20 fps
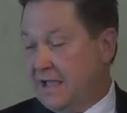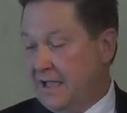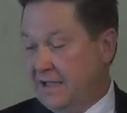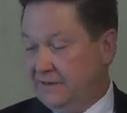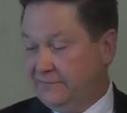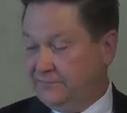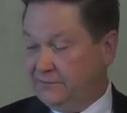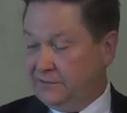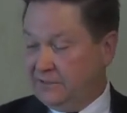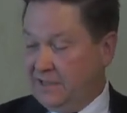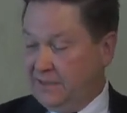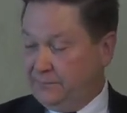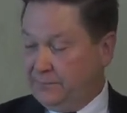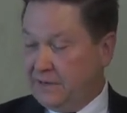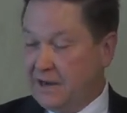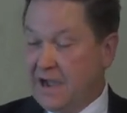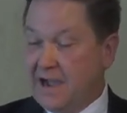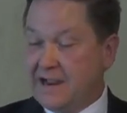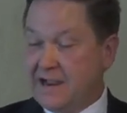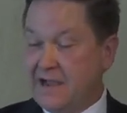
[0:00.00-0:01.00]
And if you keep
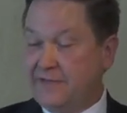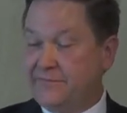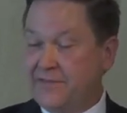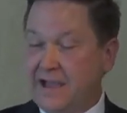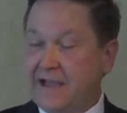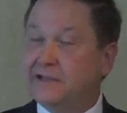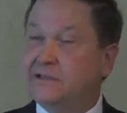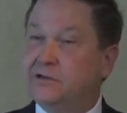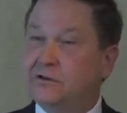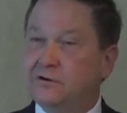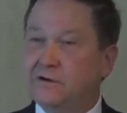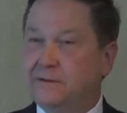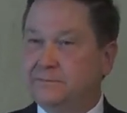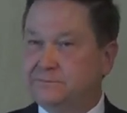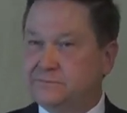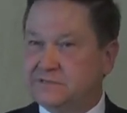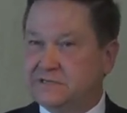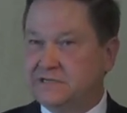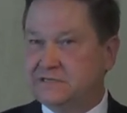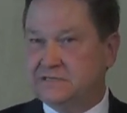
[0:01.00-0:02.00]
an eye on that,
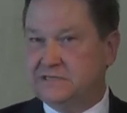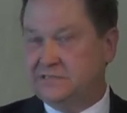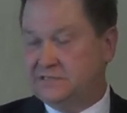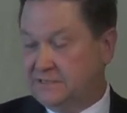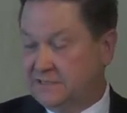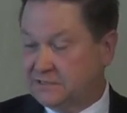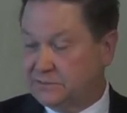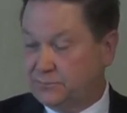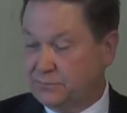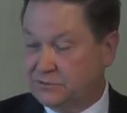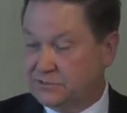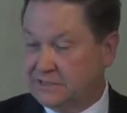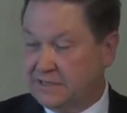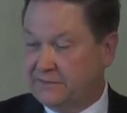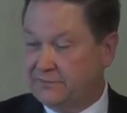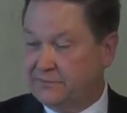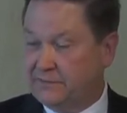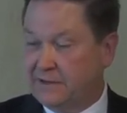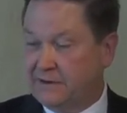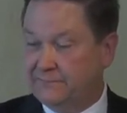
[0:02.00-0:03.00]
Europe,
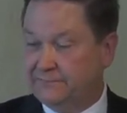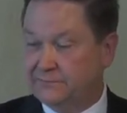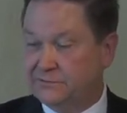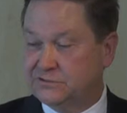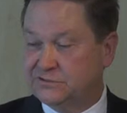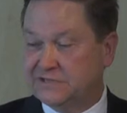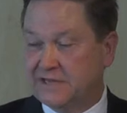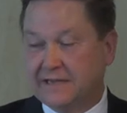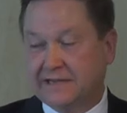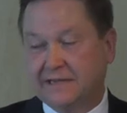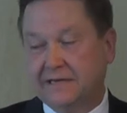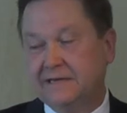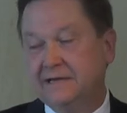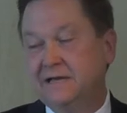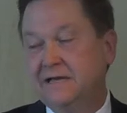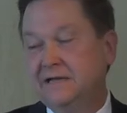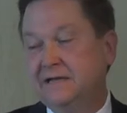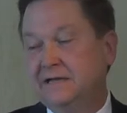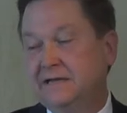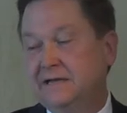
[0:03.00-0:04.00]
66% there for a second.
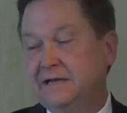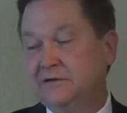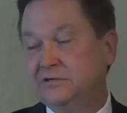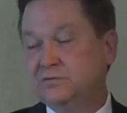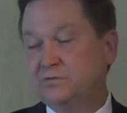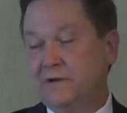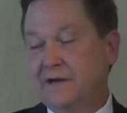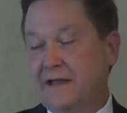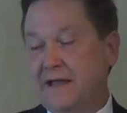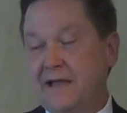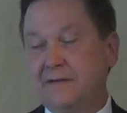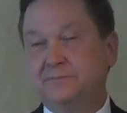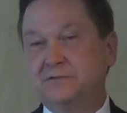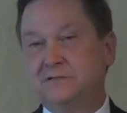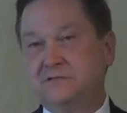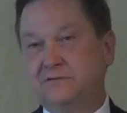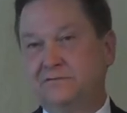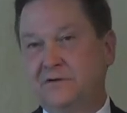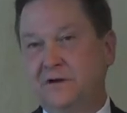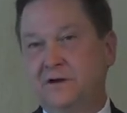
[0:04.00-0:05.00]
Here's what
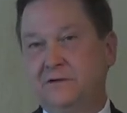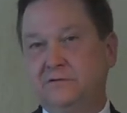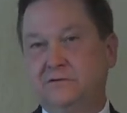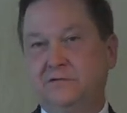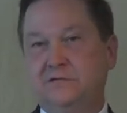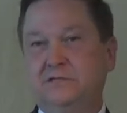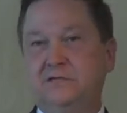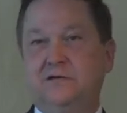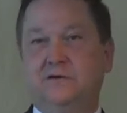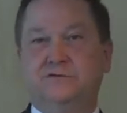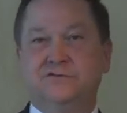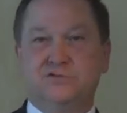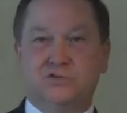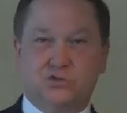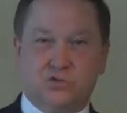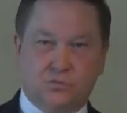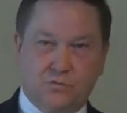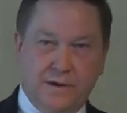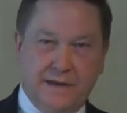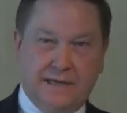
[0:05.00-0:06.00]
happens over 100 years.
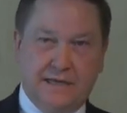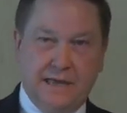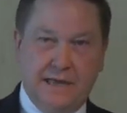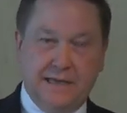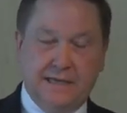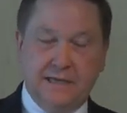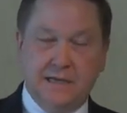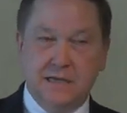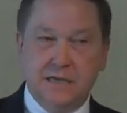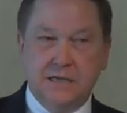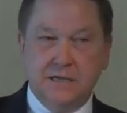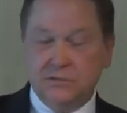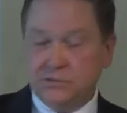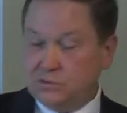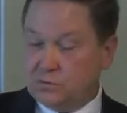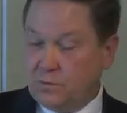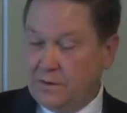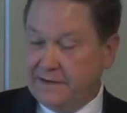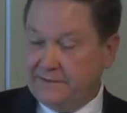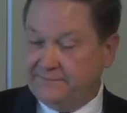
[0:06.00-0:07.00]
Shrinking
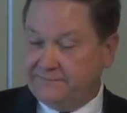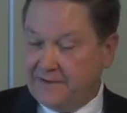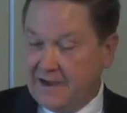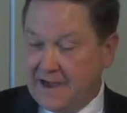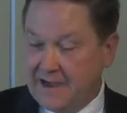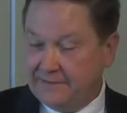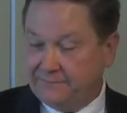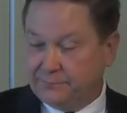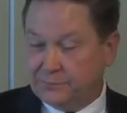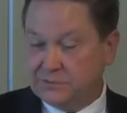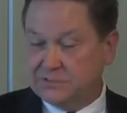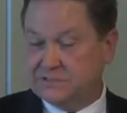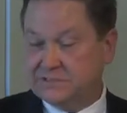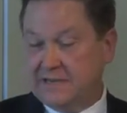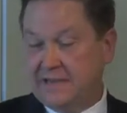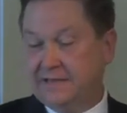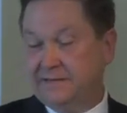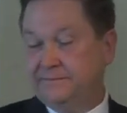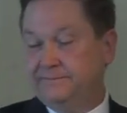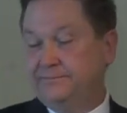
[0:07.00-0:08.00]

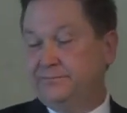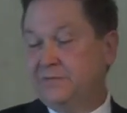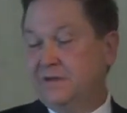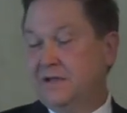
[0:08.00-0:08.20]
25%,